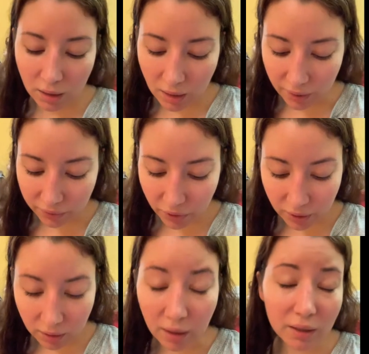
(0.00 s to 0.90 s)
if you're
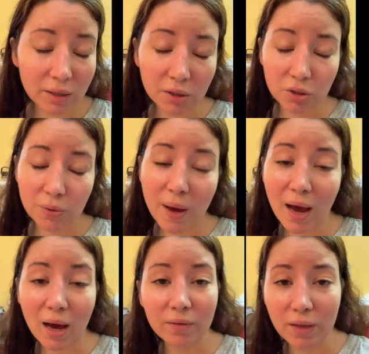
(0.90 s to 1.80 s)
lucky to
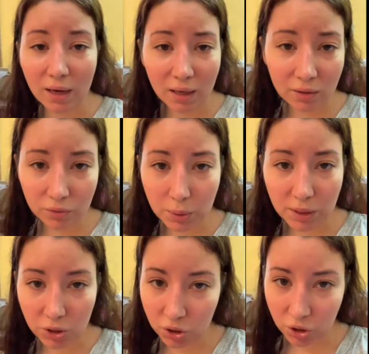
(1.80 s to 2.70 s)
have that kind of
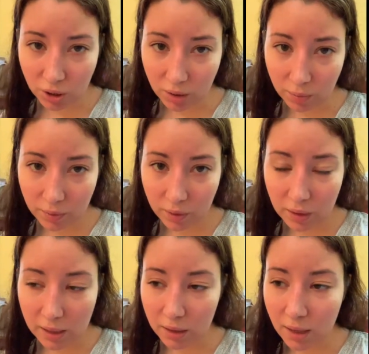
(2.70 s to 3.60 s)
relationship
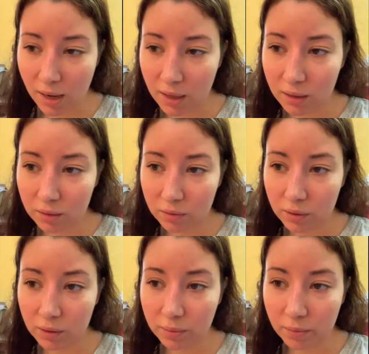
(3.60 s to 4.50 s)
and that kind of
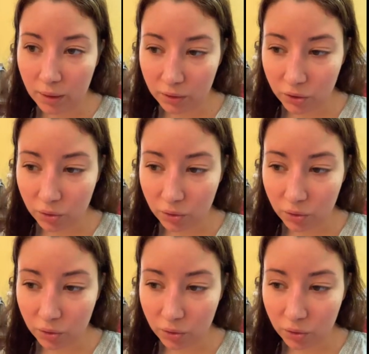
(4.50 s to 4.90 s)
a mother